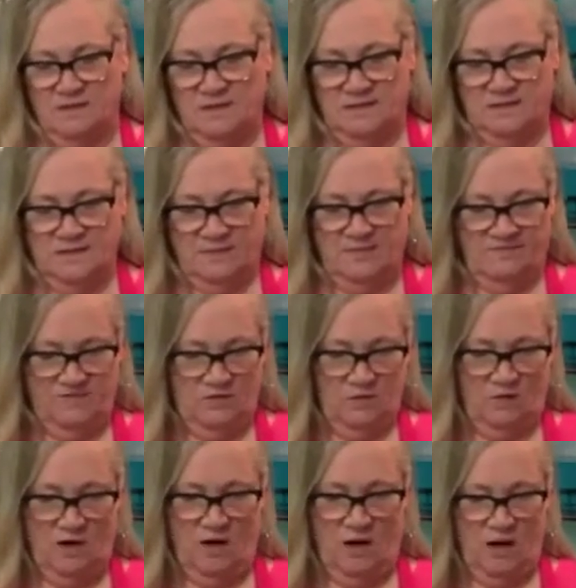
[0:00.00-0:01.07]
Some of
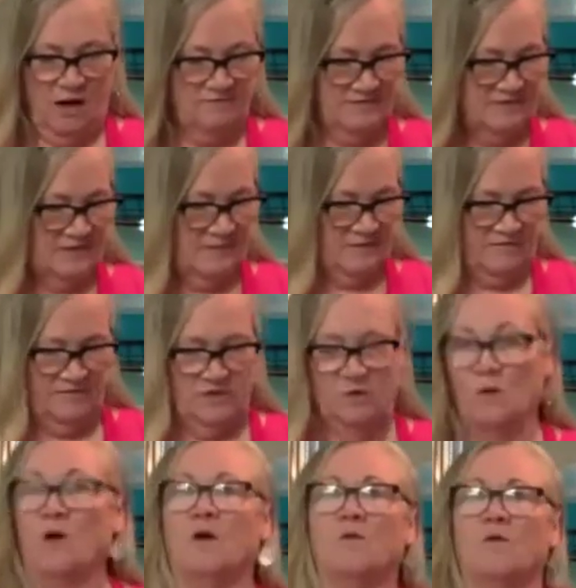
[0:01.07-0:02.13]
you are off, some of
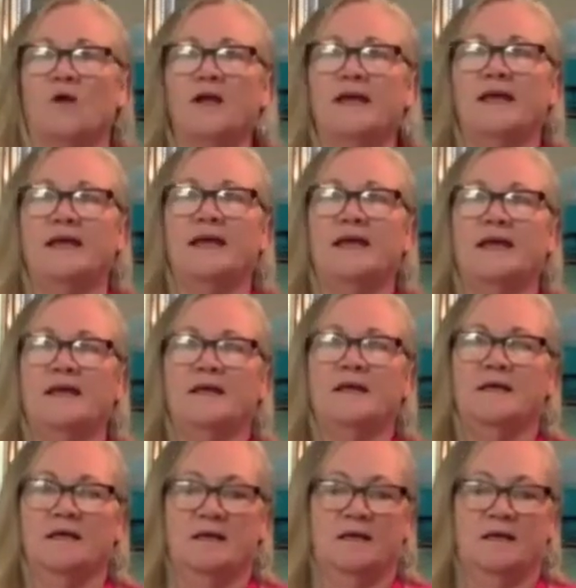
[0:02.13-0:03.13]
you are working.